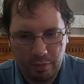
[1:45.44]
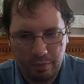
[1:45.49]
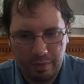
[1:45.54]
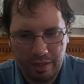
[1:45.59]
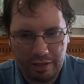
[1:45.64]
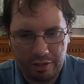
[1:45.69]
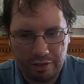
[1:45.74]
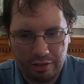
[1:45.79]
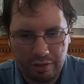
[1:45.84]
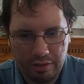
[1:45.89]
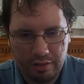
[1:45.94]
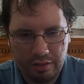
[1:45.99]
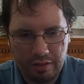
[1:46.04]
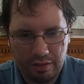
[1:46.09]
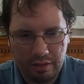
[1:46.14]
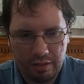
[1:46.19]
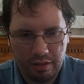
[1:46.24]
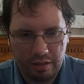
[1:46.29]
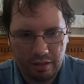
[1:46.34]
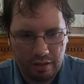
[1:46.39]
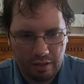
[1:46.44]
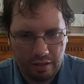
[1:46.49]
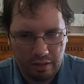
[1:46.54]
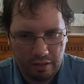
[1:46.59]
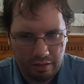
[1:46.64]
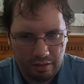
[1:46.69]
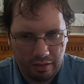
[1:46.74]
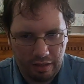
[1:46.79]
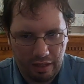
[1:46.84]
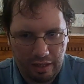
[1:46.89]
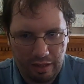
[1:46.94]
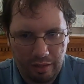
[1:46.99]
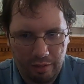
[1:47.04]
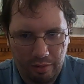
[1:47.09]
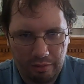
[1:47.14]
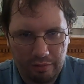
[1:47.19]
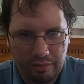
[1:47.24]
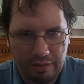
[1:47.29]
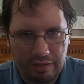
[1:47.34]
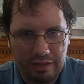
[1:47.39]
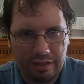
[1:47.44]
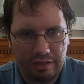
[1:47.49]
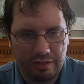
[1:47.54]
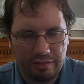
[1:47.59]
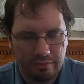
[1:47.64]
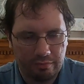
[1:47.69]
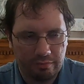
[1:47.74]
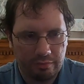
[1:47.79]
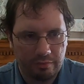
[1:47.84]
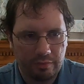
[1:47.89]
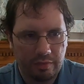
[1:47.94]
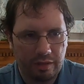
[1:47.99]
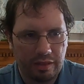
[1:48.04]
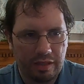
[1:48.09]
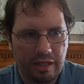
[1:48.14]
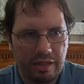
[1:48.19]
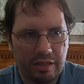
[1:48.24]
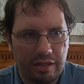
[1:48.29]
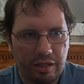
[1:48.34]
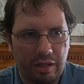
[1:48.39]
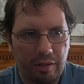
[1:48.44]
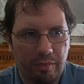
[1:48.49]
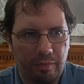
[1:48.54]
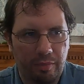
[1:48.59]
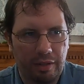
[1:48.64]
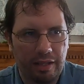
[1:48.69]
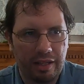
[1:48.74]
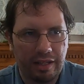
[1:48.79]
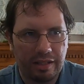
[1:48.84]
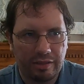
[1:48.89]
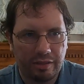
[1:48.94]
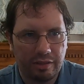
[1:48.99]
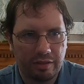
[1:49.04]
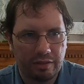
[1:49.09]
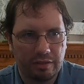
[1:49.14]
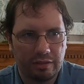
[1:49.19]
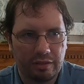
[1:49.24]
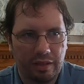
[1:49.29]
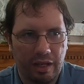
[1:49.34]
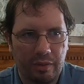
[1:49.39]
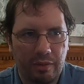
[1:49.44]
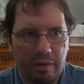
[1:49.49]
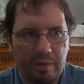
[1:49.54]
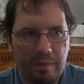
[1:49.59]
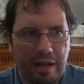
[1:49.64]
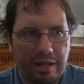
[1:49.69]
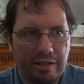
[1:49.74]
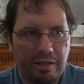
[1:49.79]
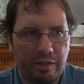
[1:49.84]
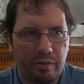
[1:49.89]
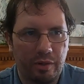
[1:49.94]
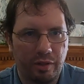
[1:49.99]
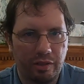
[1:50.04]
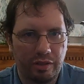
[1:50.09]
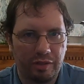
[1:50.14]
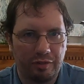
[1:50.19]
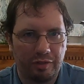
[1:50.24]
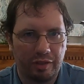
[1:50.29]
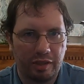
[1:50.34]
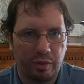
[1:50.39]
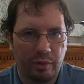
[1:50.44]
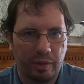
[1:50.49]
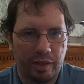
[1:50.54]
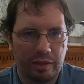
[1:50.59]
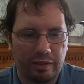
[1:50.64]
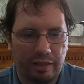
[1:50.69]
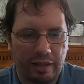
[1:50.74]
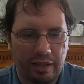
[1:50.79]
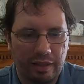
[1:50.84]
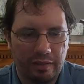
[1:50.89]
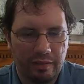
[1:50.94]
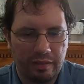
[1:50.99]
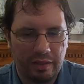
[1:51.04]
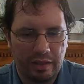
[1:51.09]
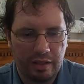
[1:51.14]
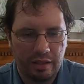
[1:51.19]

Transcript: which I'll need to complete, I would imagine, relatively quickly,